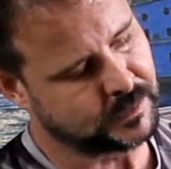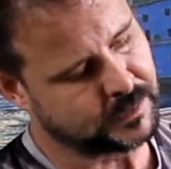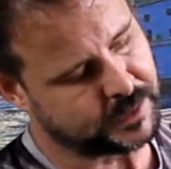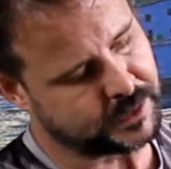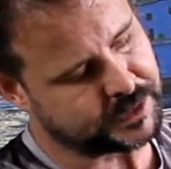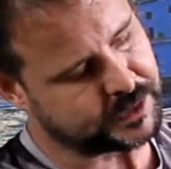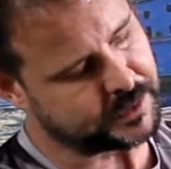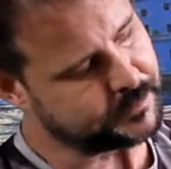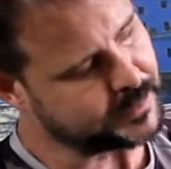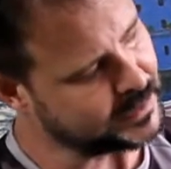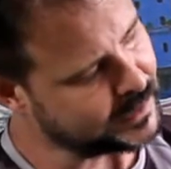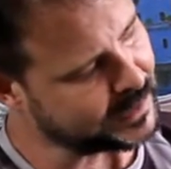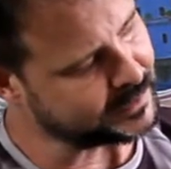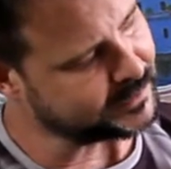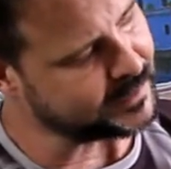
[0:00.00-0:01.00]
it should be
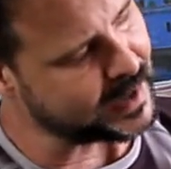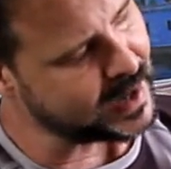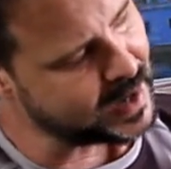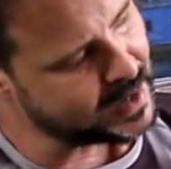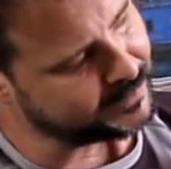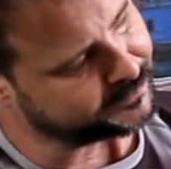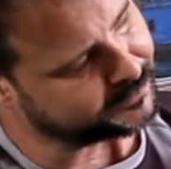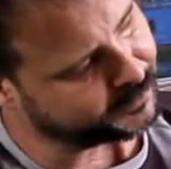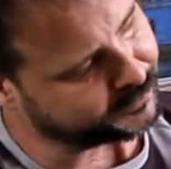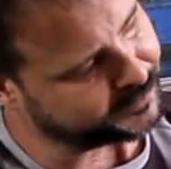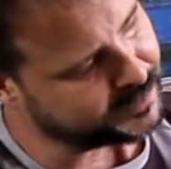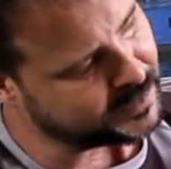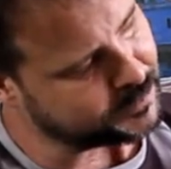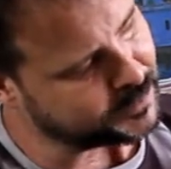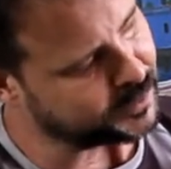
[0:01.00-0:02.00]
like that. So it's in
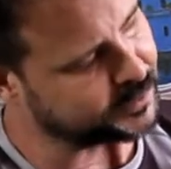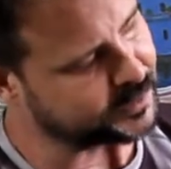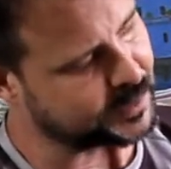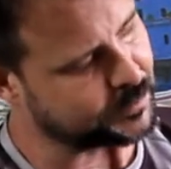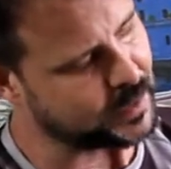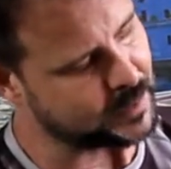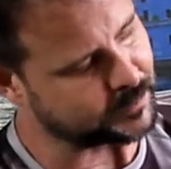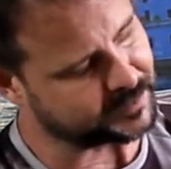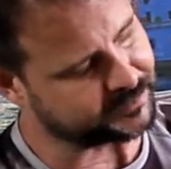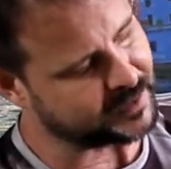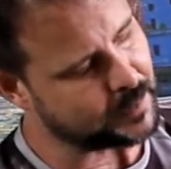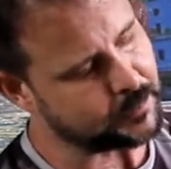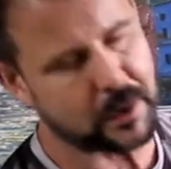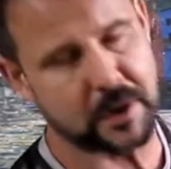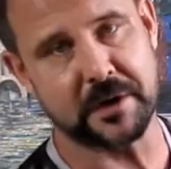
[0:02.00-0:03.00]
the middle of your palm, because
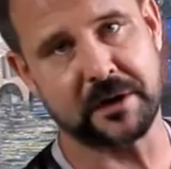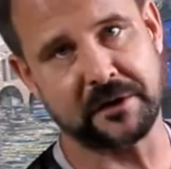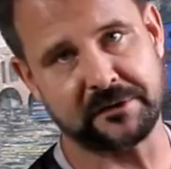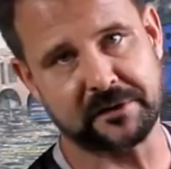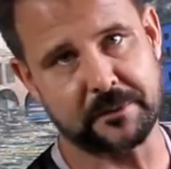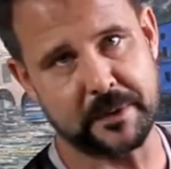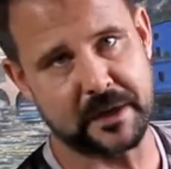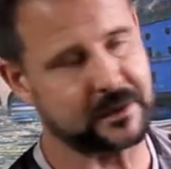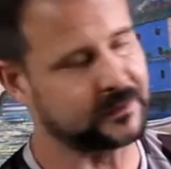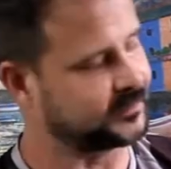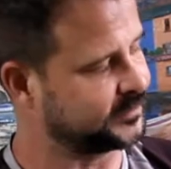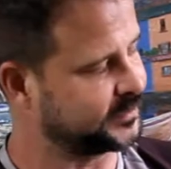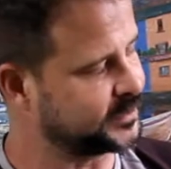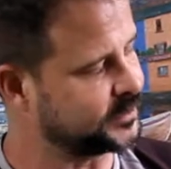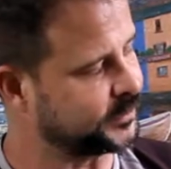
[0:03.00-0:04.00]
that part needs to be
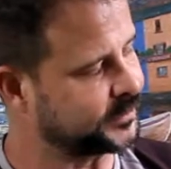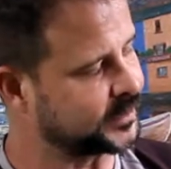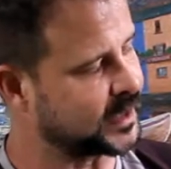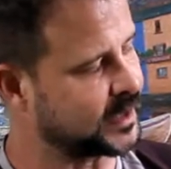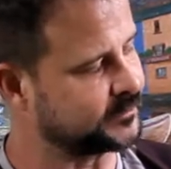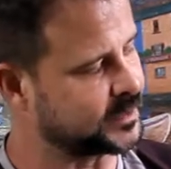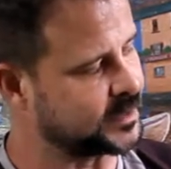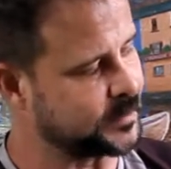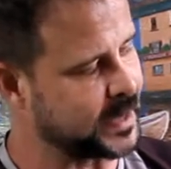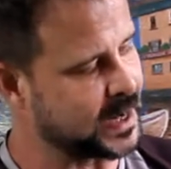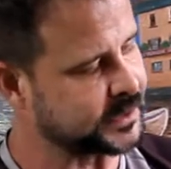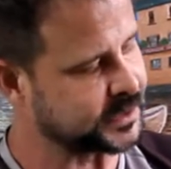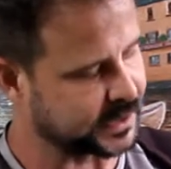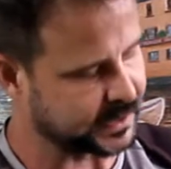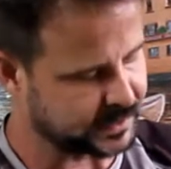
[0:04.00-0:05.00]
concealed to cover the
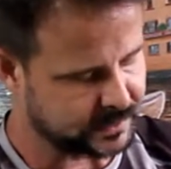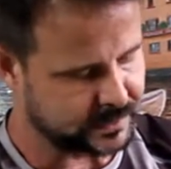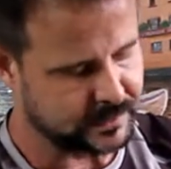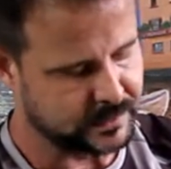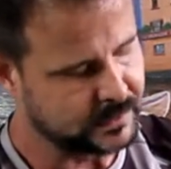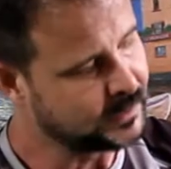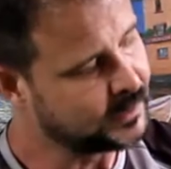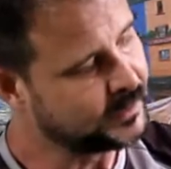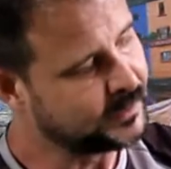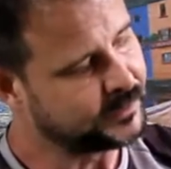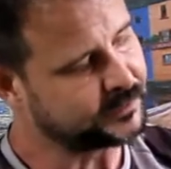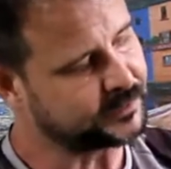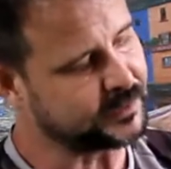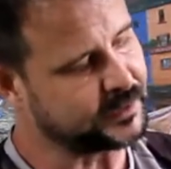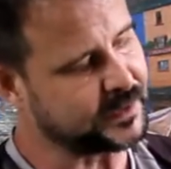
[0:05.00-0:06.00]
magic.
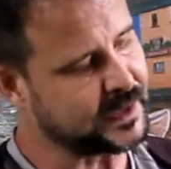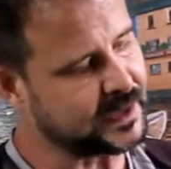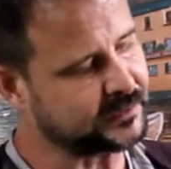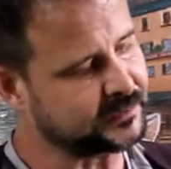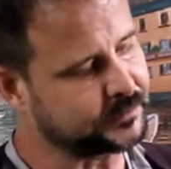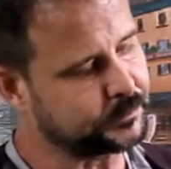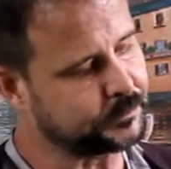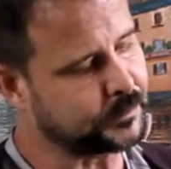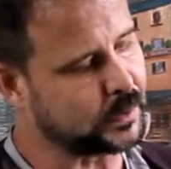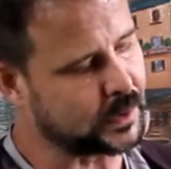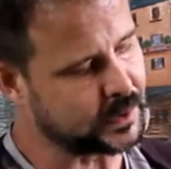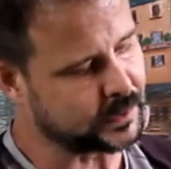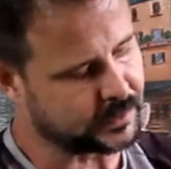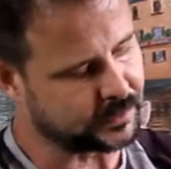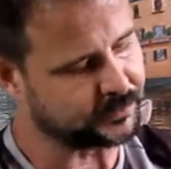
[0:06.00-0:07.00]
So the next
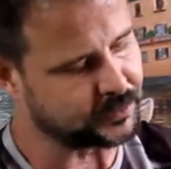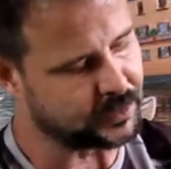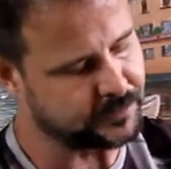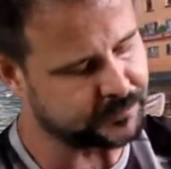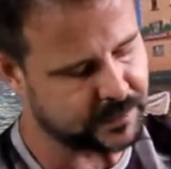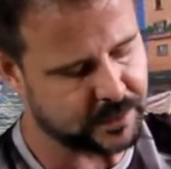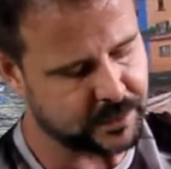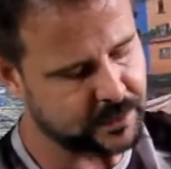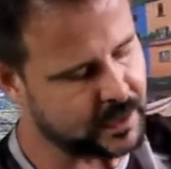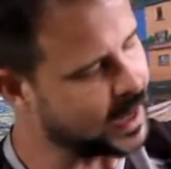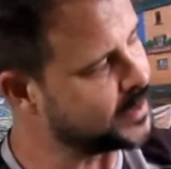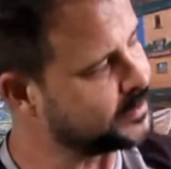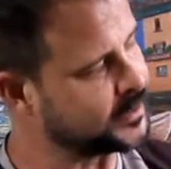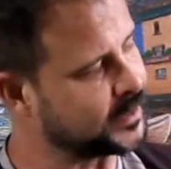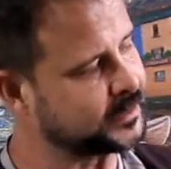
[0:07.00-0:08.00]
part goes over,
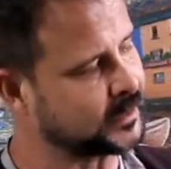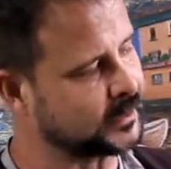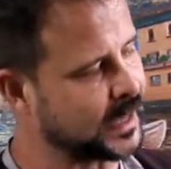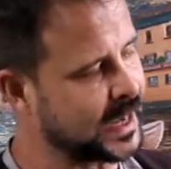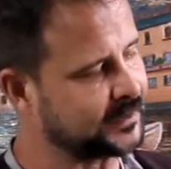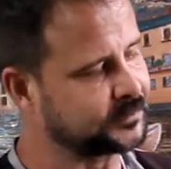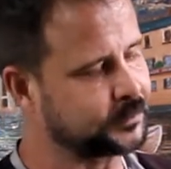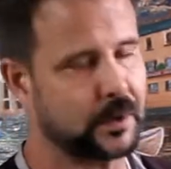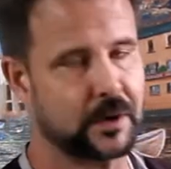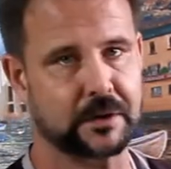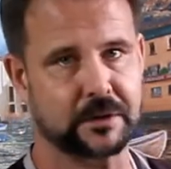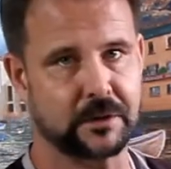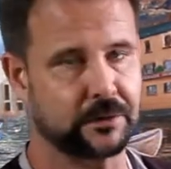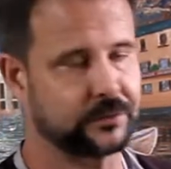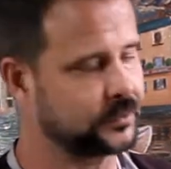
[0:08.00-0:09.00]
and then the last
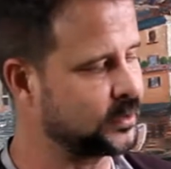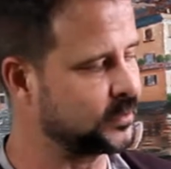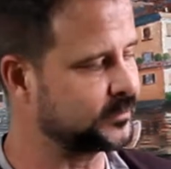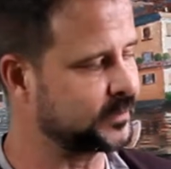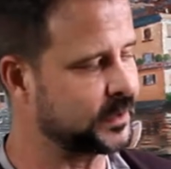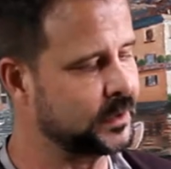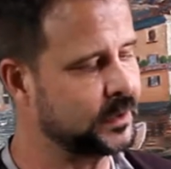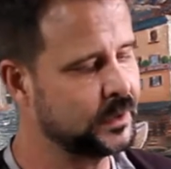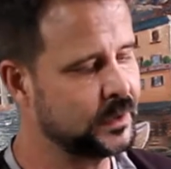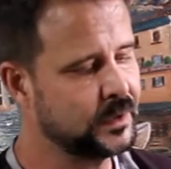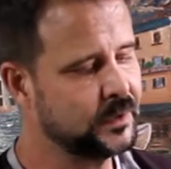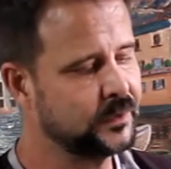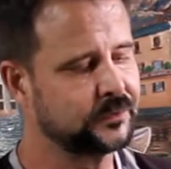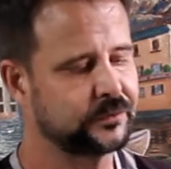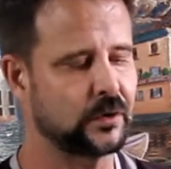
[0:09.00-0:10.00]
part goes over.
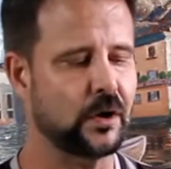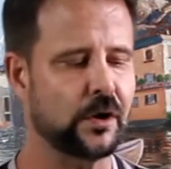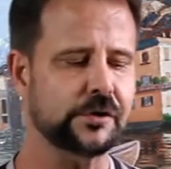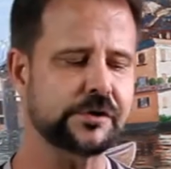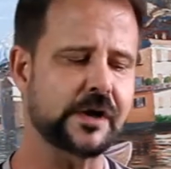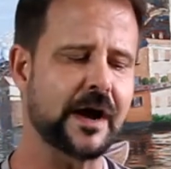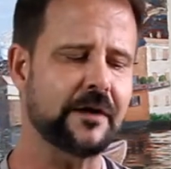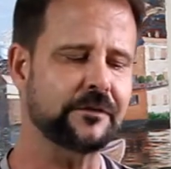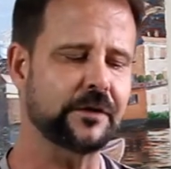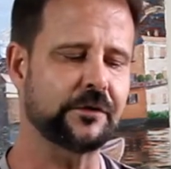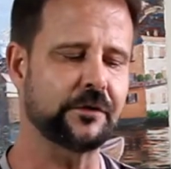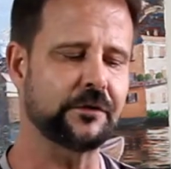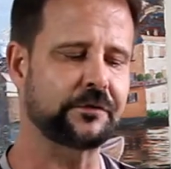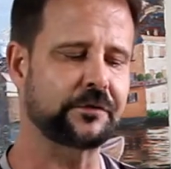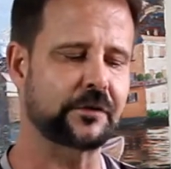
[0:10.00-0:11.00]
So all you have to
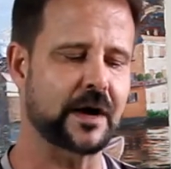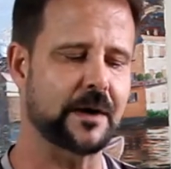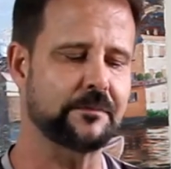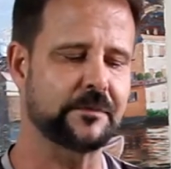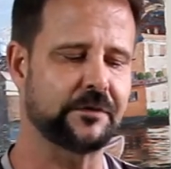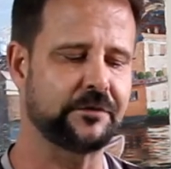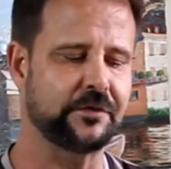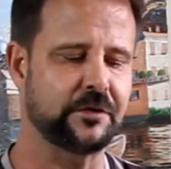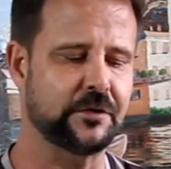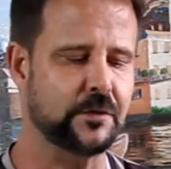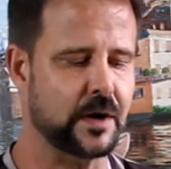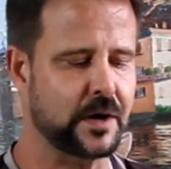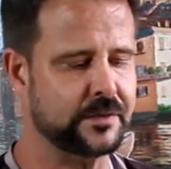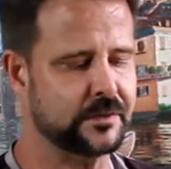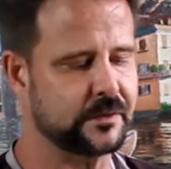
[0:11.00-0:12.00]
do is grab the
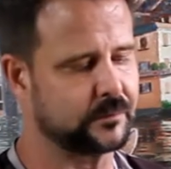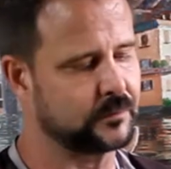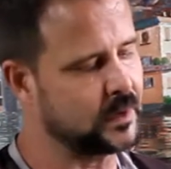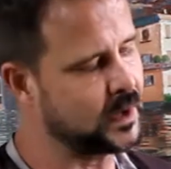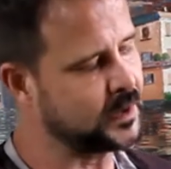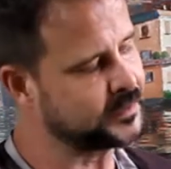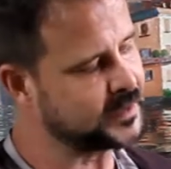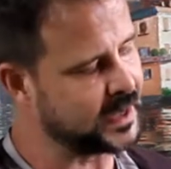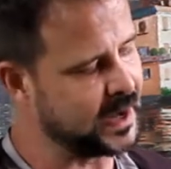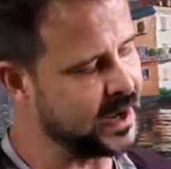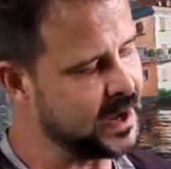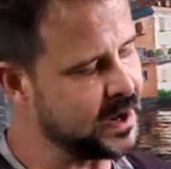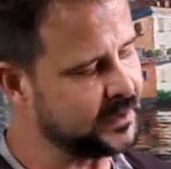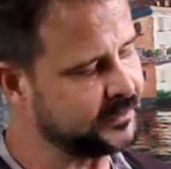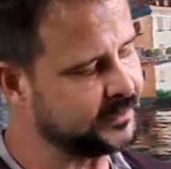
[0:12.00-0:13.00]
two on the
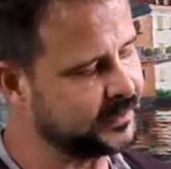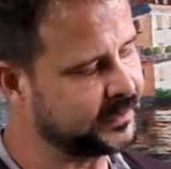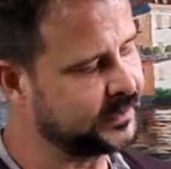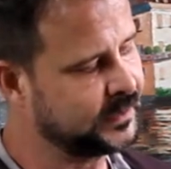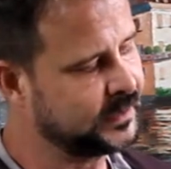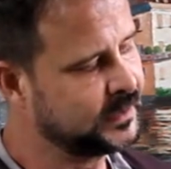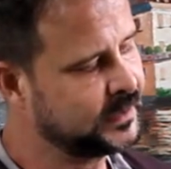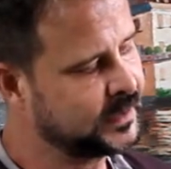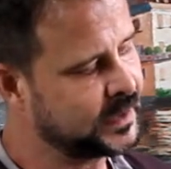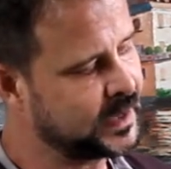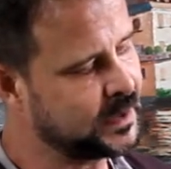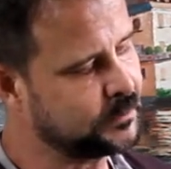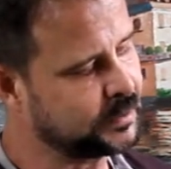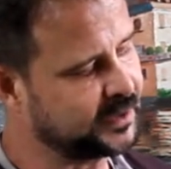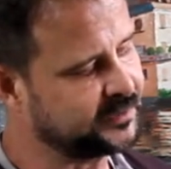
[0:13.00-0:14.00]
end,
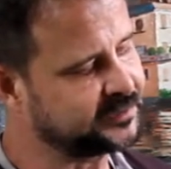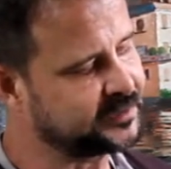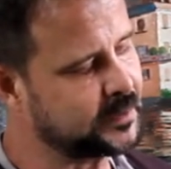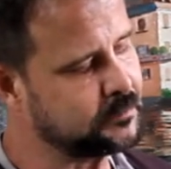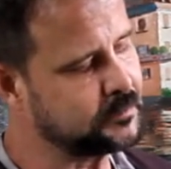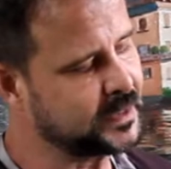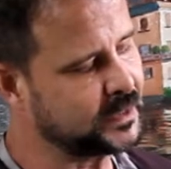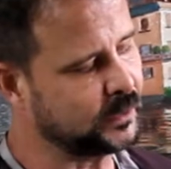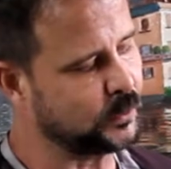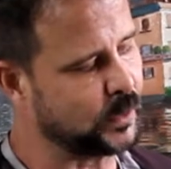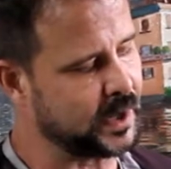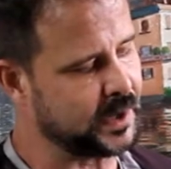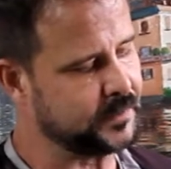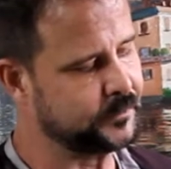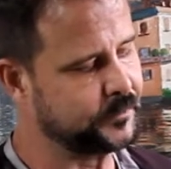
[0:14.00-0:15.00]
and plus the middle
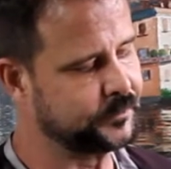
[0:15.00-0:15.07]
one.